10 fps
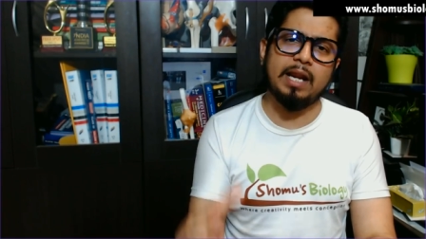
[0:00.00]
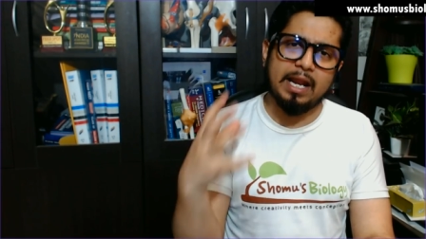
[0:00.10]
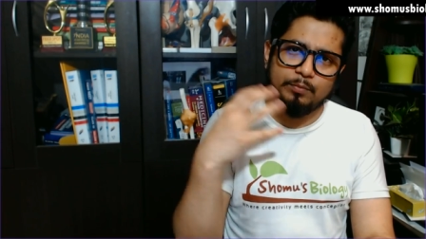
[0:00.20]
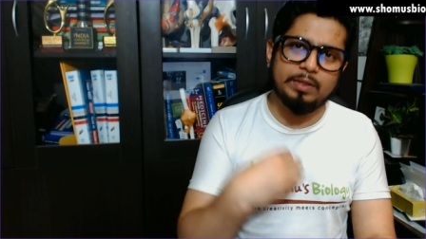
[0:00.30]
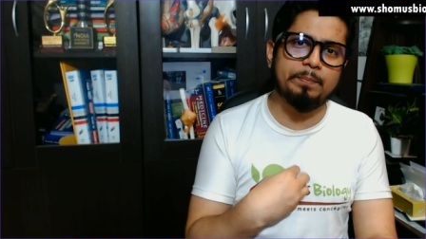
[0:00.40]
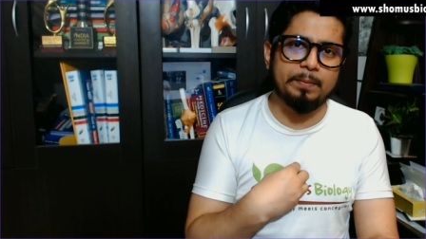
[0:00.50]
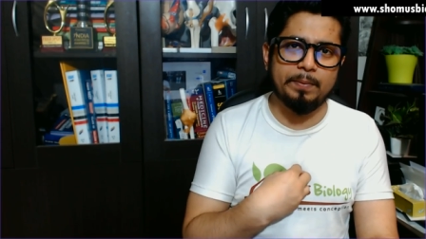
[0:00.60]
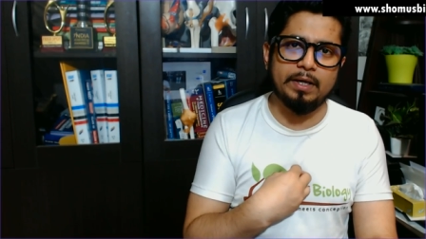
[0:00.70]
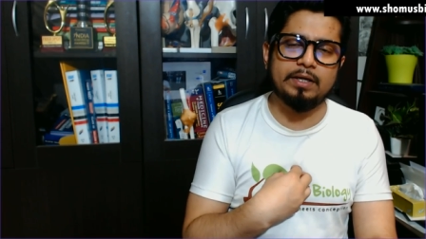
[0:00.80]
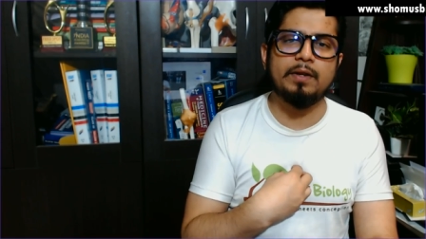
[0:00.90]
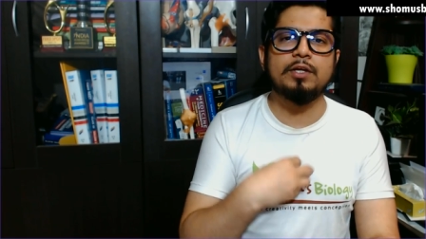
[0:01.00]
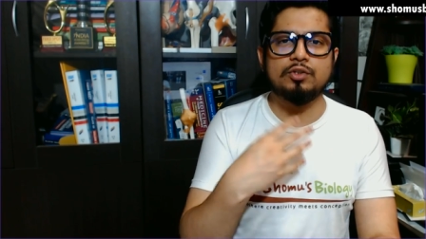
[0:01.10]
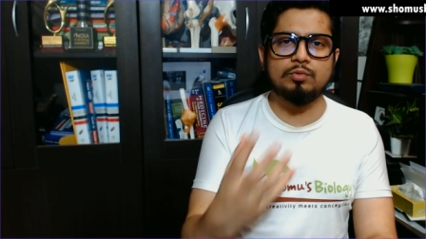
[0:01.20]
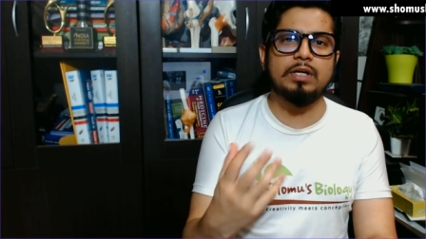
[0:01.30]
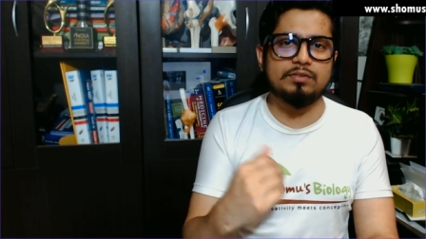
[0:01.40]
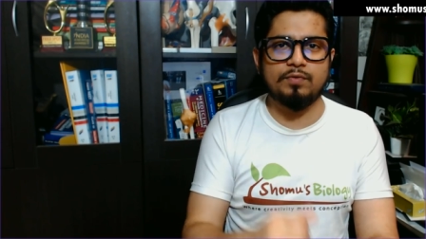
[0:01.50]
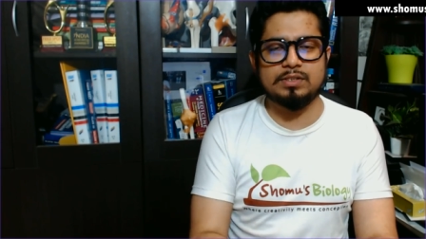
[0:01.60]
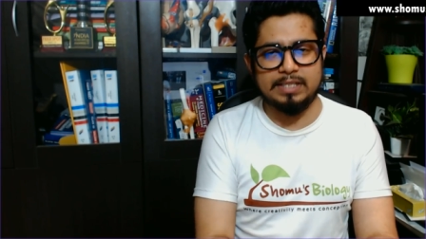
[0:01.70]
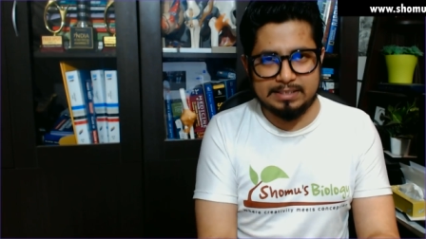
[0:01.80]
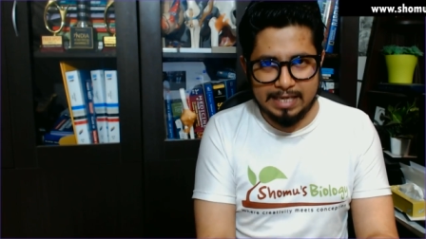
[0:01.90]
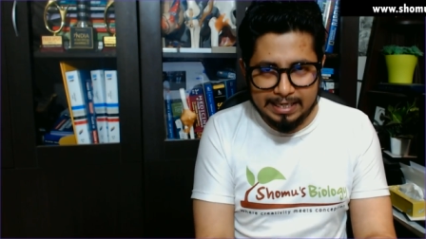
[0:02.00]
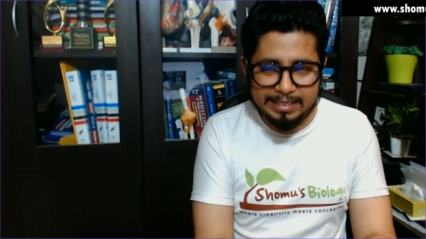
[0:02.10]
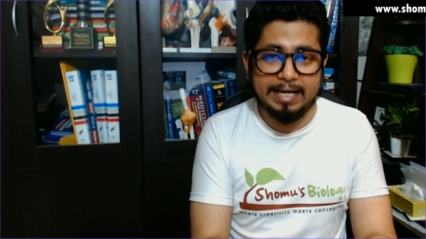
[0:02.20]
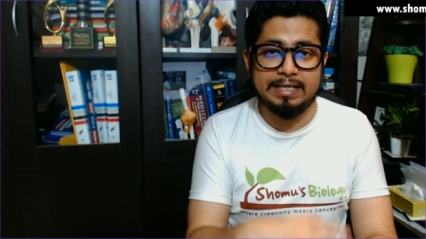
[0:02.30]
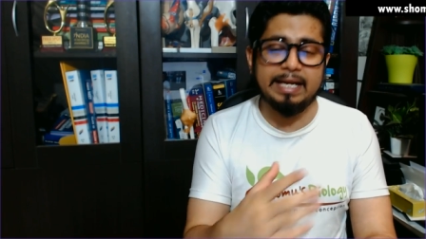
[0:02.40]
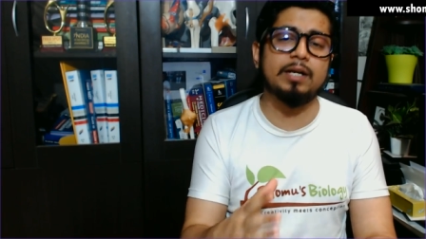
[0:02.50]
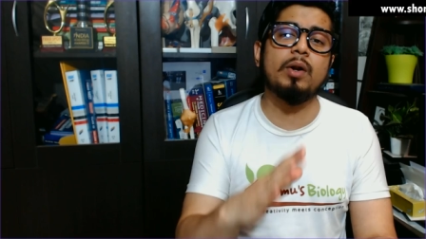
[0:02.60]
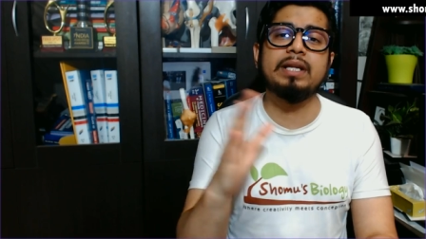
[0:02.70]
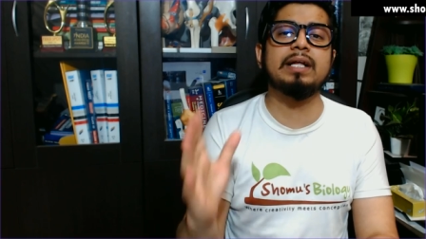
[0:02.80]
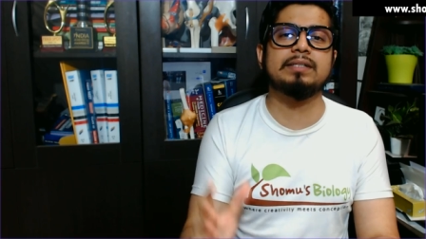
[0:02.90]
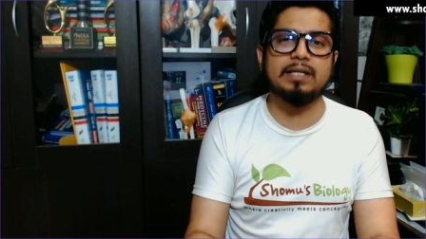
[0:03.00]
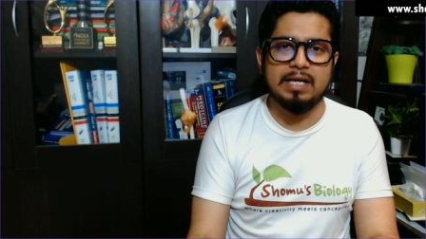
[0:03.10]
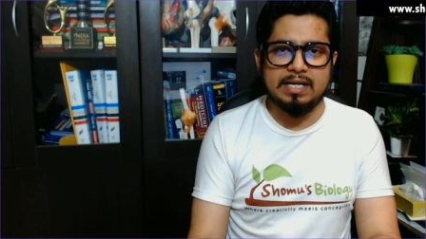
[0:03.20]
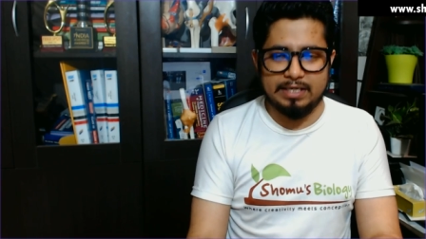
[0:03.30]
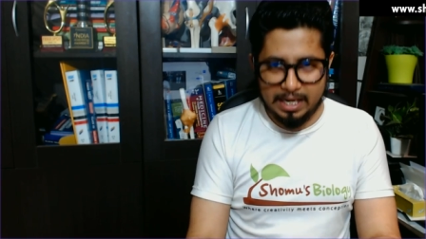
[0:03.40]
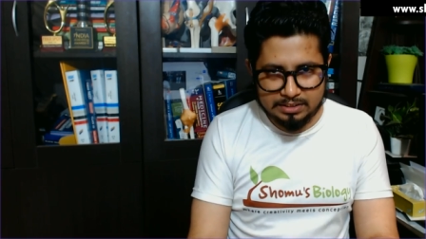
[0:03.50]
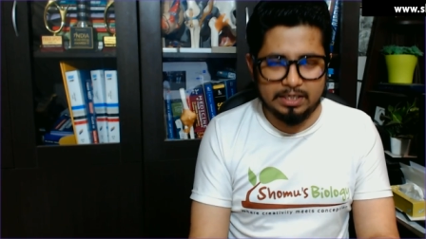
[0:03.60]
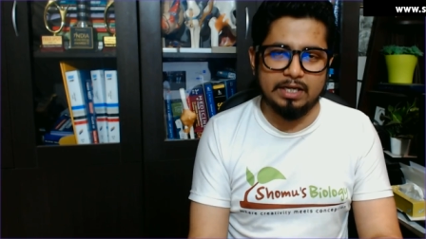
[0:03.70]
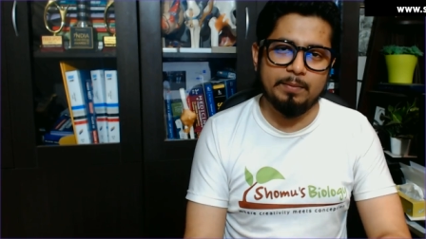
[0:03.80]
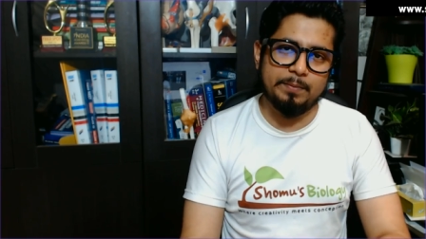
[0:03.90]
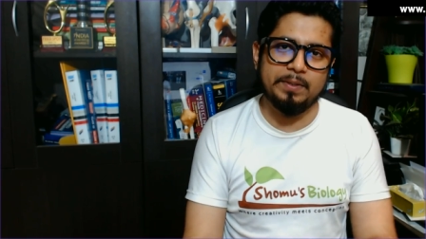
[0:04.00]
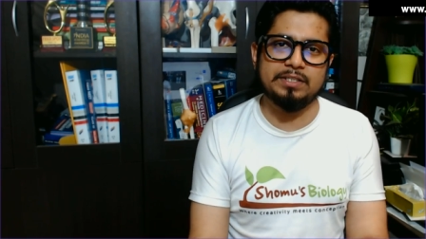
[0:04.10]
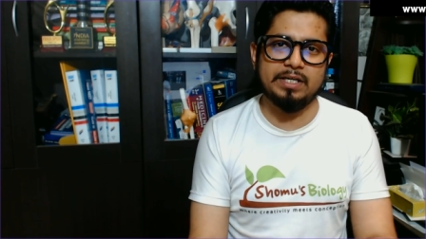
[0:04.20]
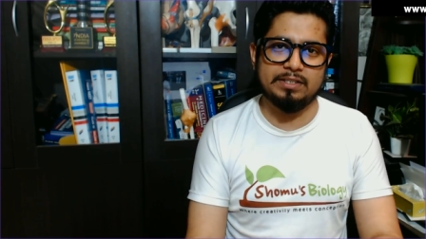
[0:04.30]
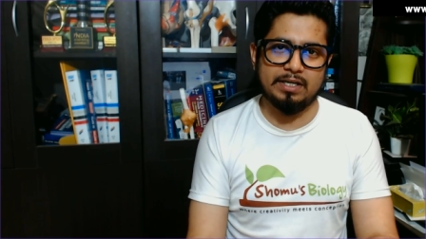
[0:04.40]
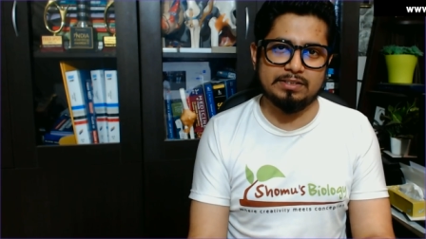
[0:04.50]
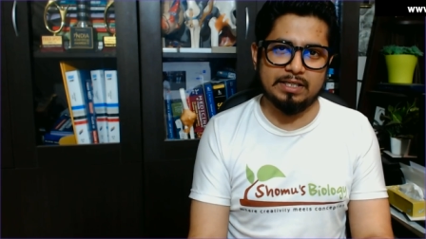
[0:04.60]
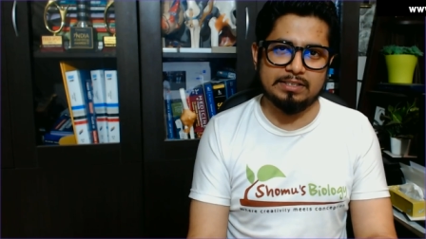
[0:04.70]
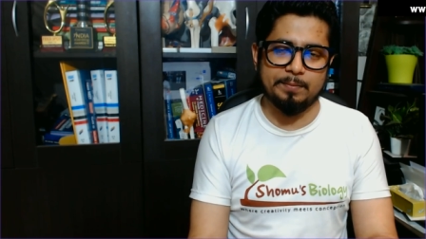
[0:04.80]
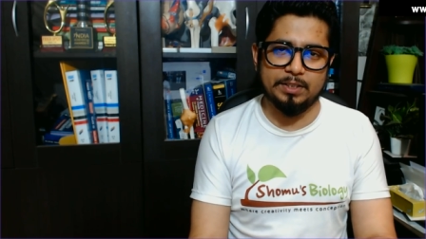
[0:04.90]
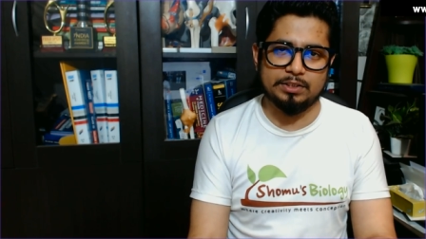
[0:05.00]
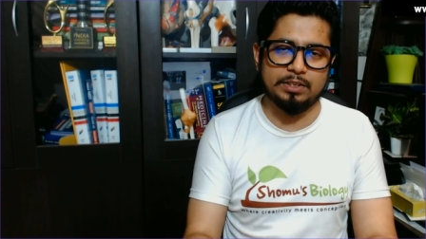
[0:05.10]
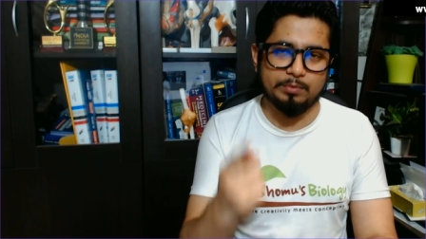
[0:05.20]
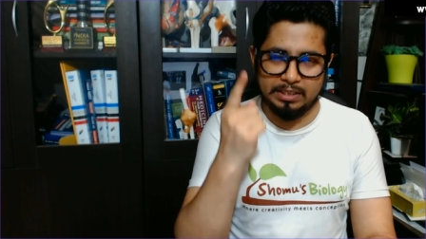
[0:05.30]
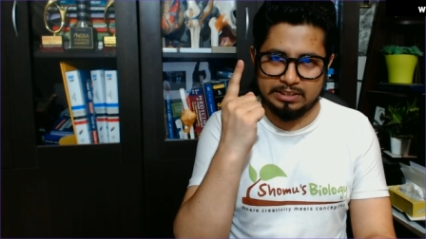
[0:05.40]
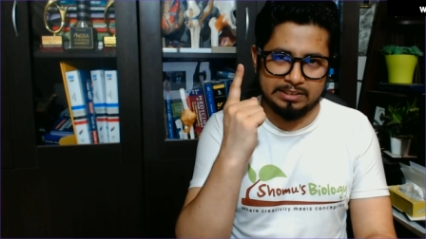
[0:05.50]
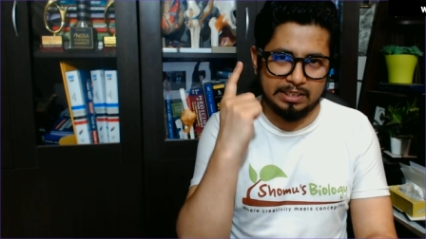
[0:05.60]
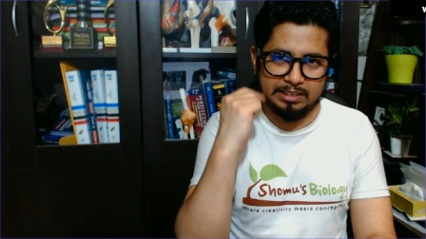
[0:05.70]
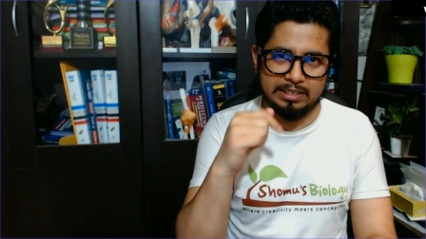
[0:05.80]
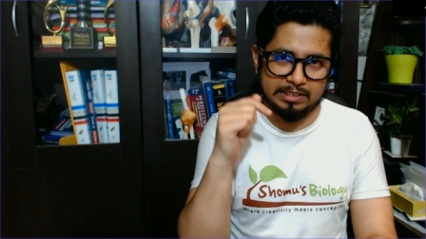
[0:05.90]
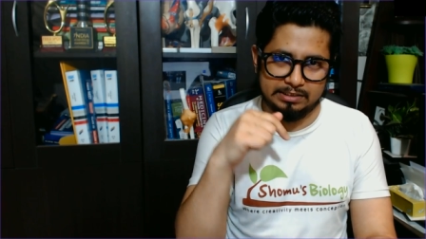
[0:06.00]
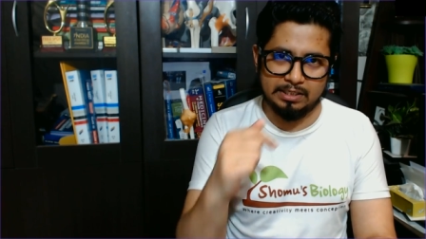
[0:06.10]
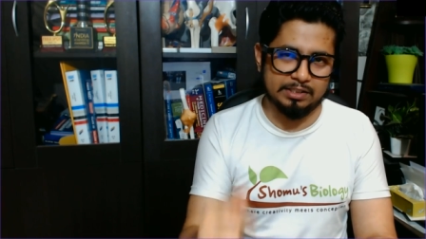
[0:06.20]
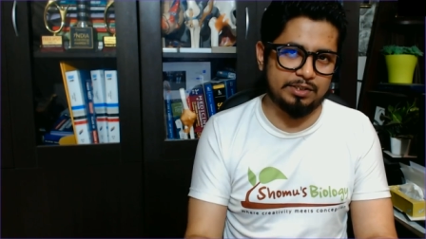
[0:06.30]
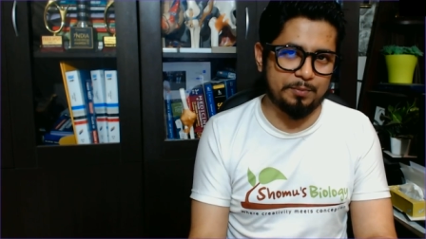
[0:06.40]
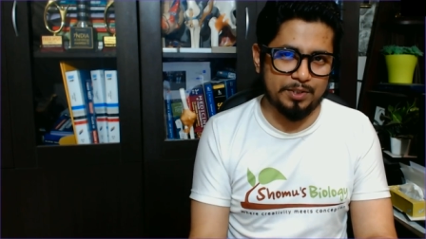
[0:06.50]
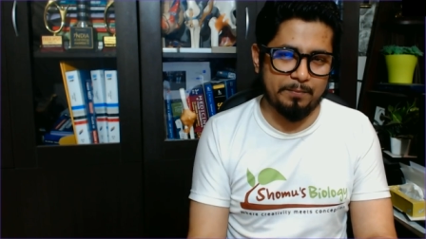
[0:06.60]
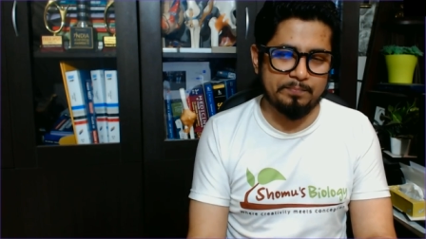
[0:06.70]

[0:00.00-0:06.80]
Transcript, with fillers: and we prepare students for CSIR NET, GATE or any other national level PhD entrance examination. You can check the details in the description.